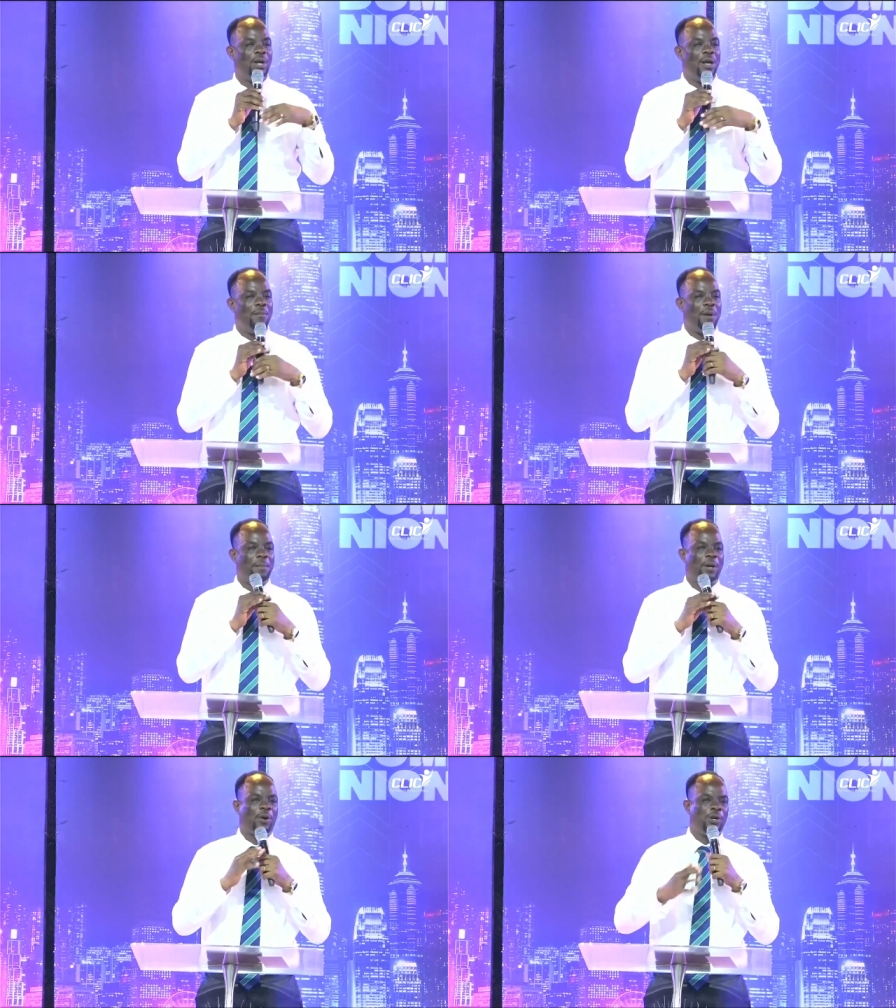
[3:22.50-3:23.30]
but
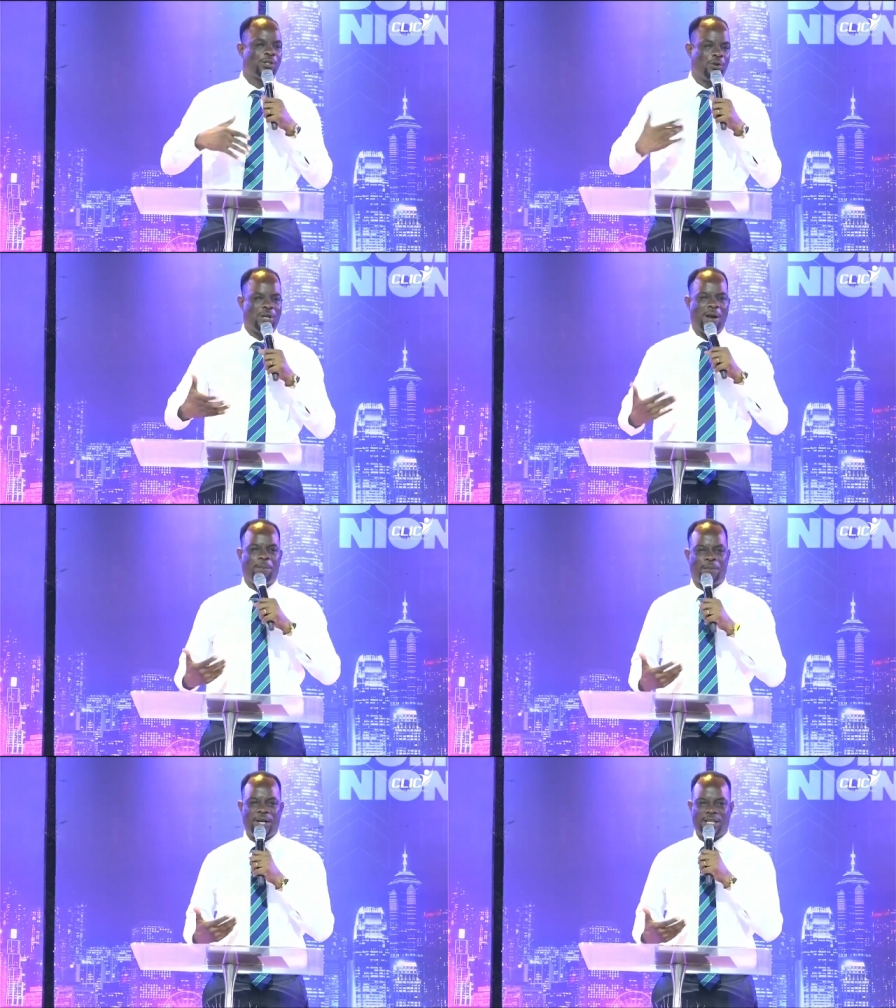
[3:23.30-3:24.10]
because of that
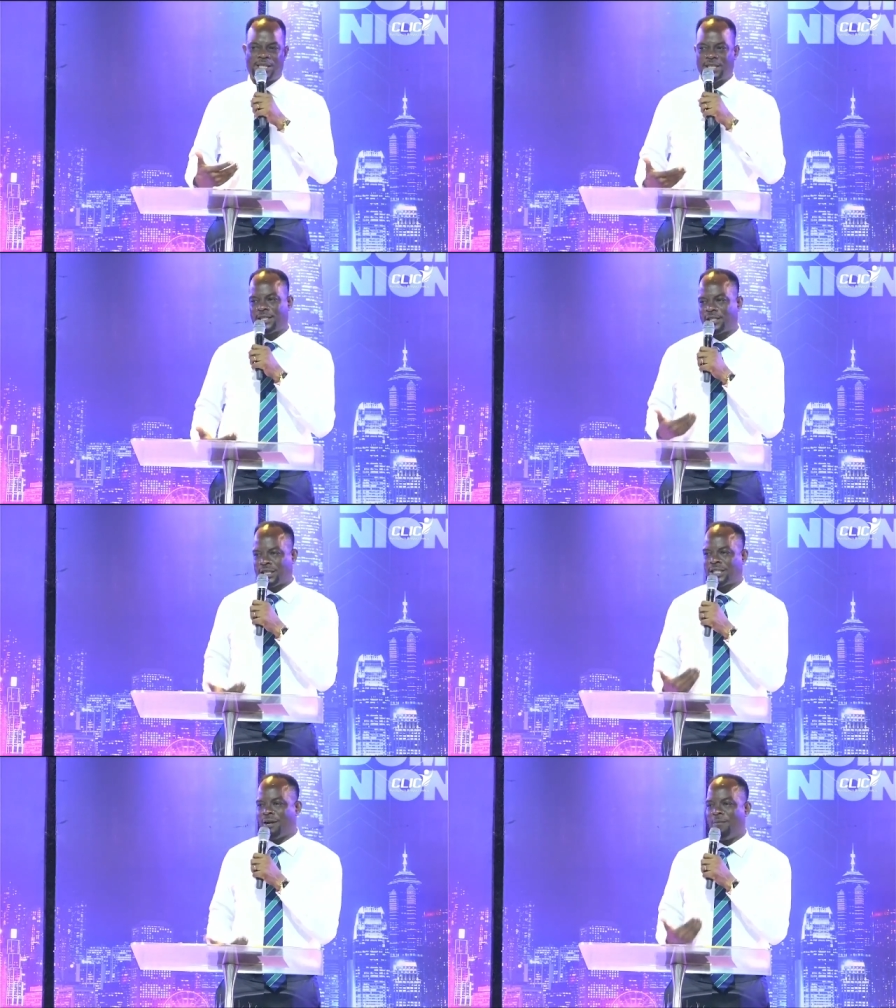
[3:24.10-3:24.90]
praise,
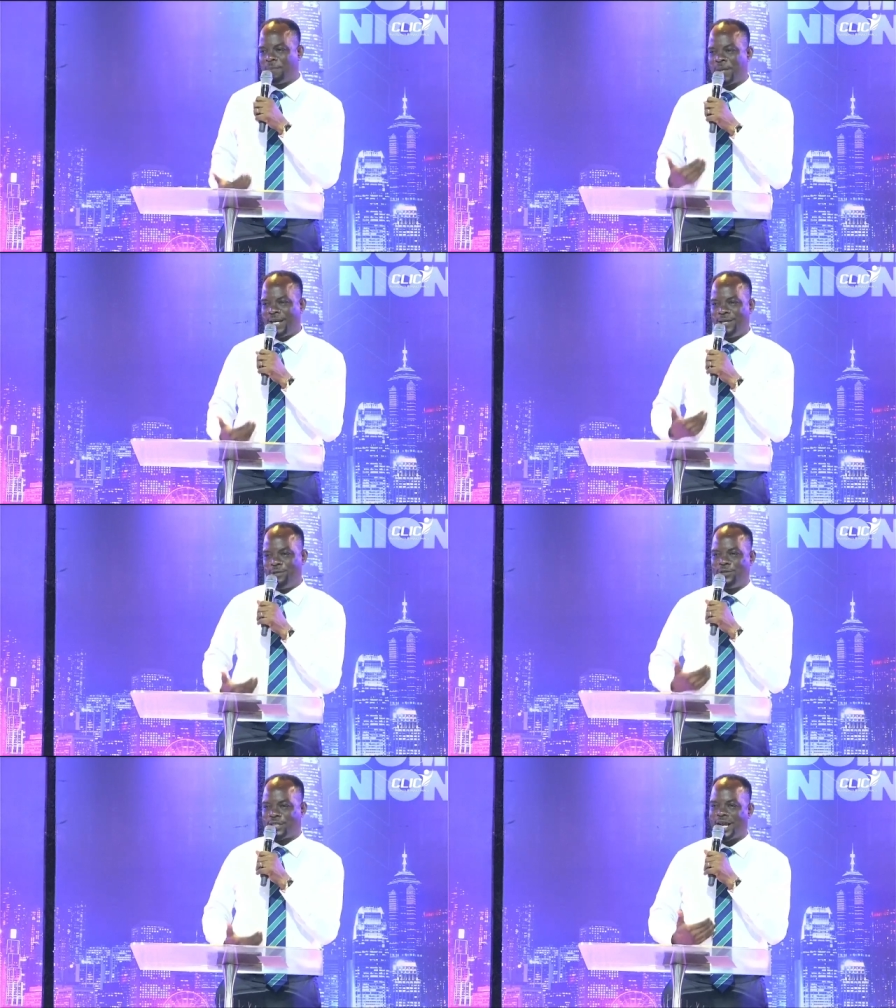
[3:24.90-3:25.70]
something in you
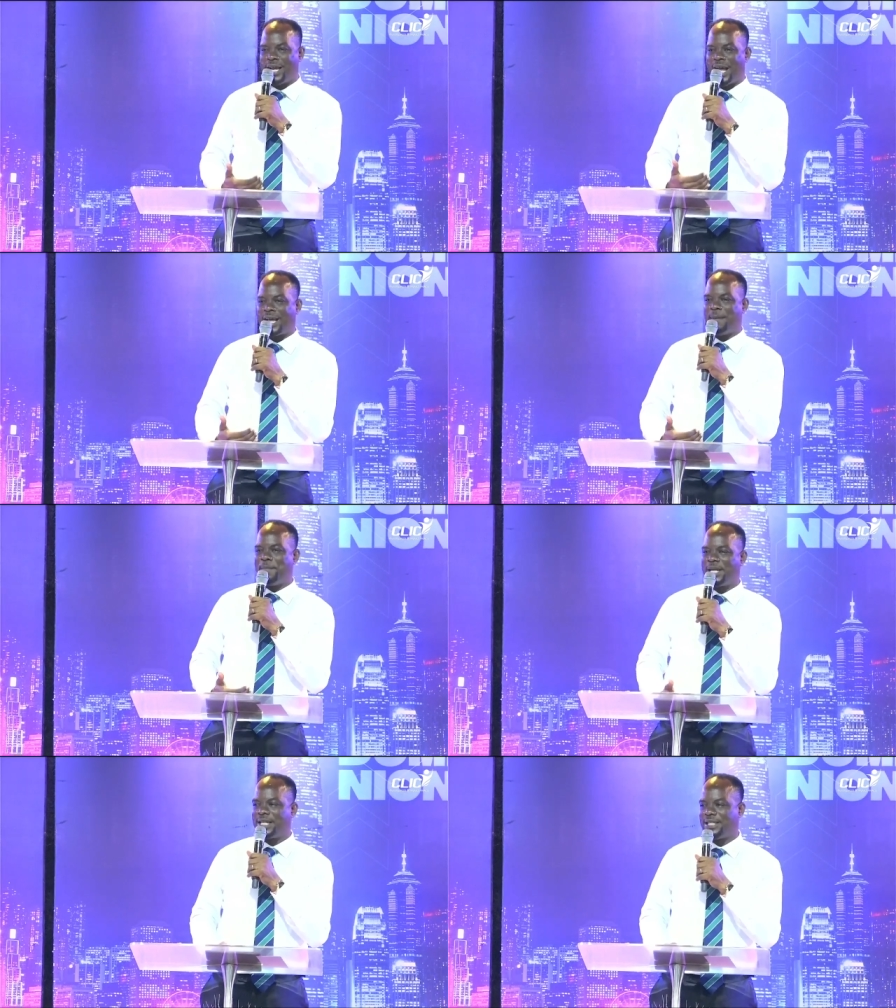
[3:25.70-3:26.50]
said, I can
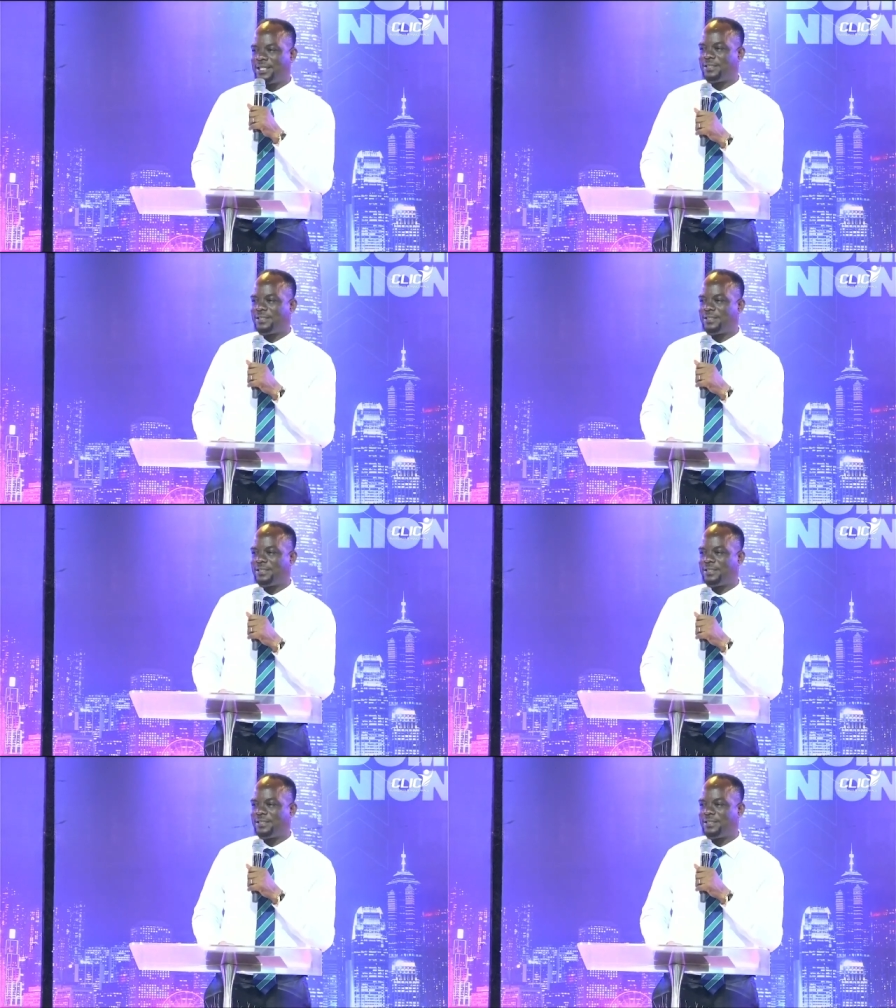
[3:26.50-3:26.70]
make it.